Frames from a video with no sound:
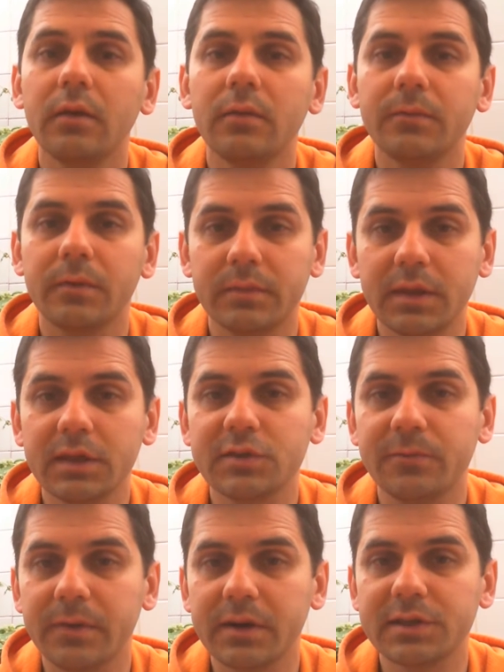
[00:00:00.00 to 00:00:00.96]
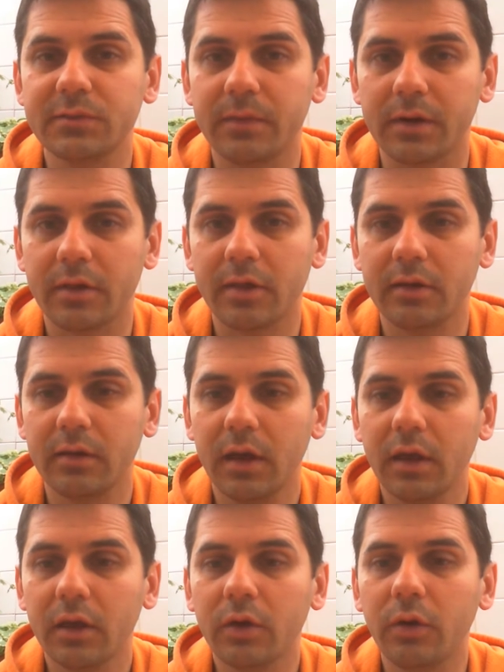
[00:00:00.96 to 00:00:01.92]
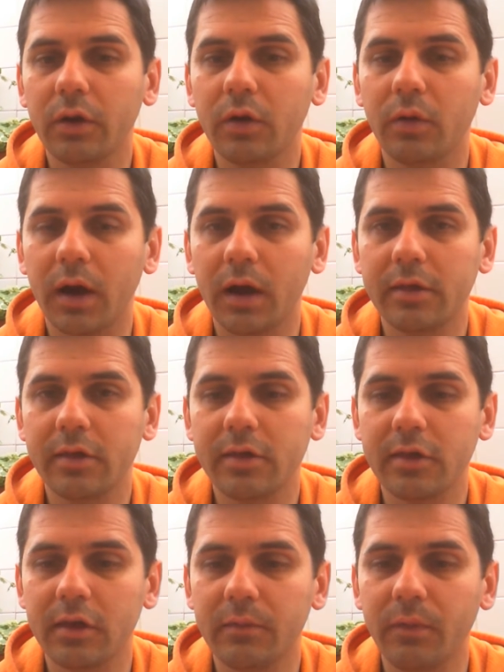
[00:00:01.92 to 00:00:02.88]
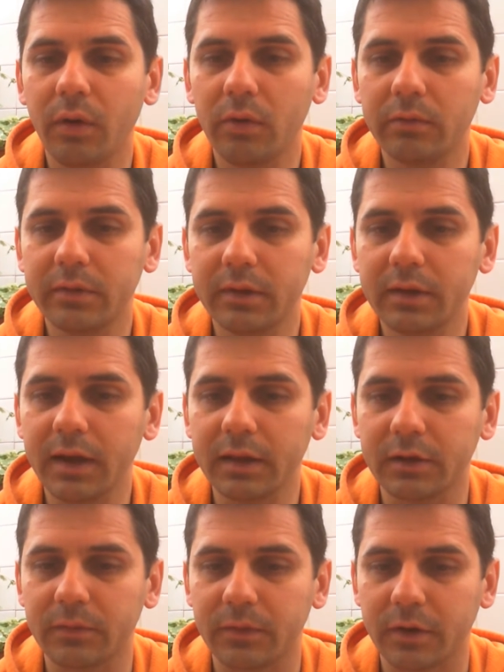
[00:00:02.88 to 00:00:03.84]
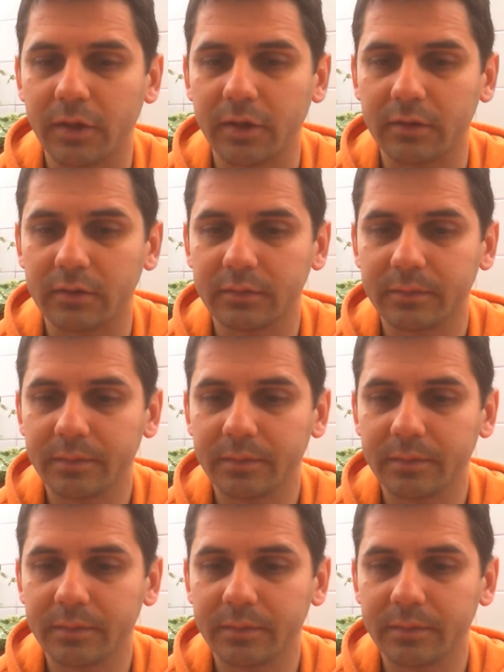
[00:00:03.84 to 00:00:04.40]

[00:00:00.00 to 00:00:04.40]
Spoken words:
From this first version, Gojko Ajic evolved another version,